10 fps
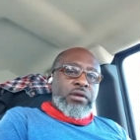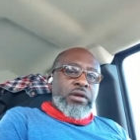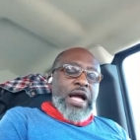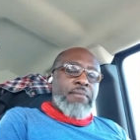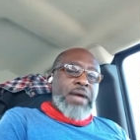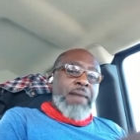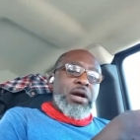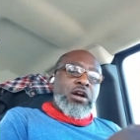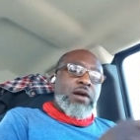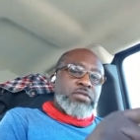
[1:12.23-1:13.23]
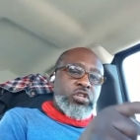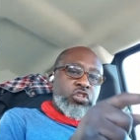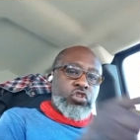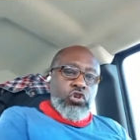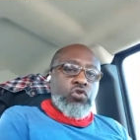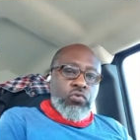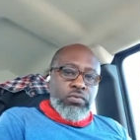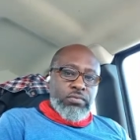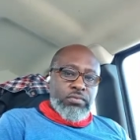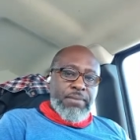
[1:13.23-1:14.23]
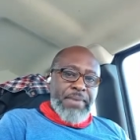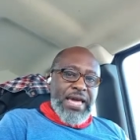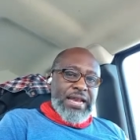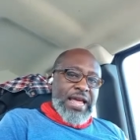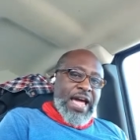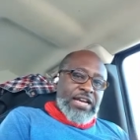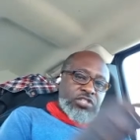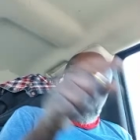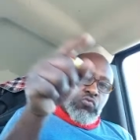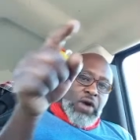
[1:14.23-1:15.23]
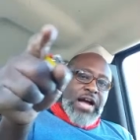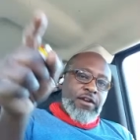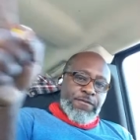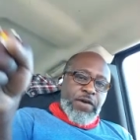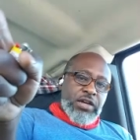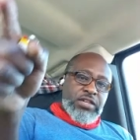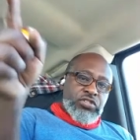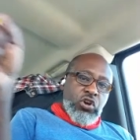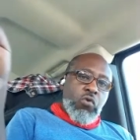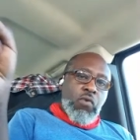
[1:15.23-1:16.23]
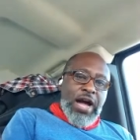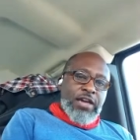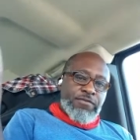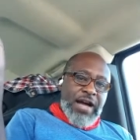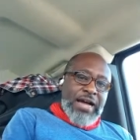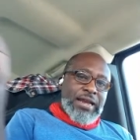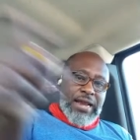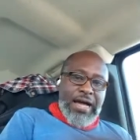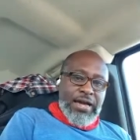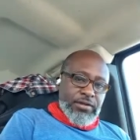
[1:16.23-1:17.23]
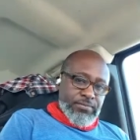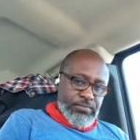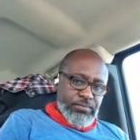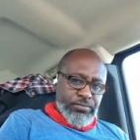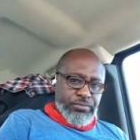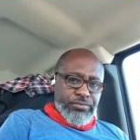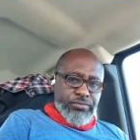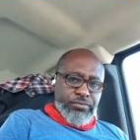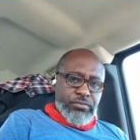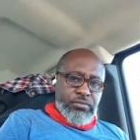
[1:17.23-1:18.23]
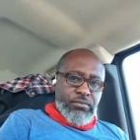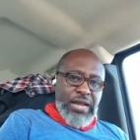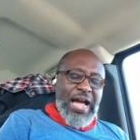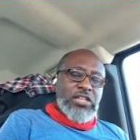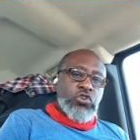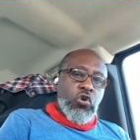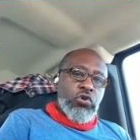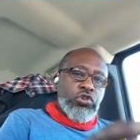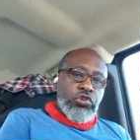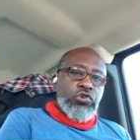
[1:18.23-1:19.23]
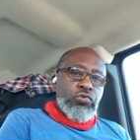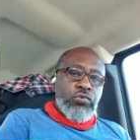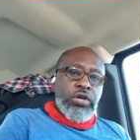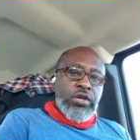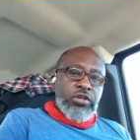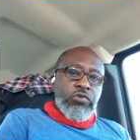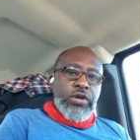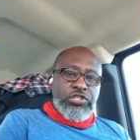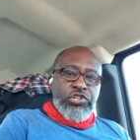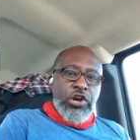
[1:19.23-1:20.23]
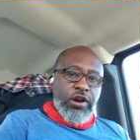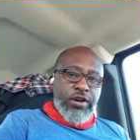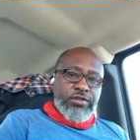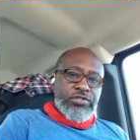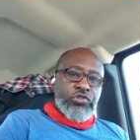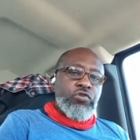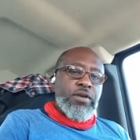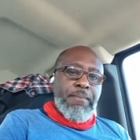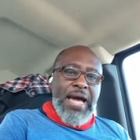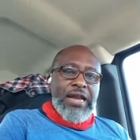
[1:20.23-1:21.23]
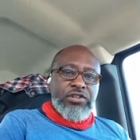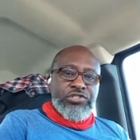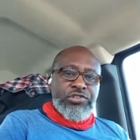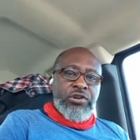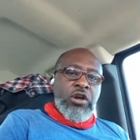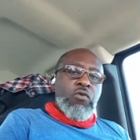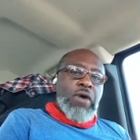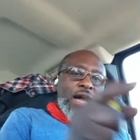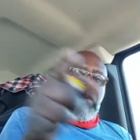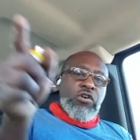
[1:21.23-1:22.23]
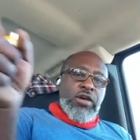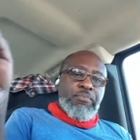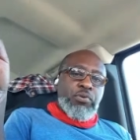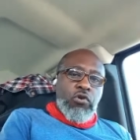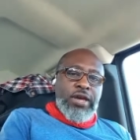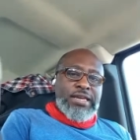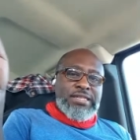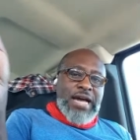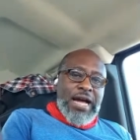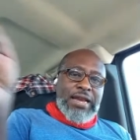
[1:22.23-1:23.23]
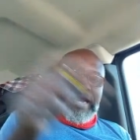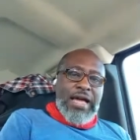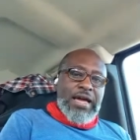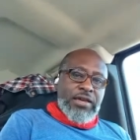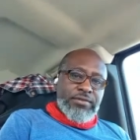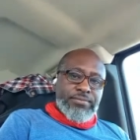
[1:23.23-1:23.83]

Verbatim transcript: i'm, I'm gonna come to you the man and ask you why the fuck is your wife out of line i told you you in charge you the manager why your employees out of line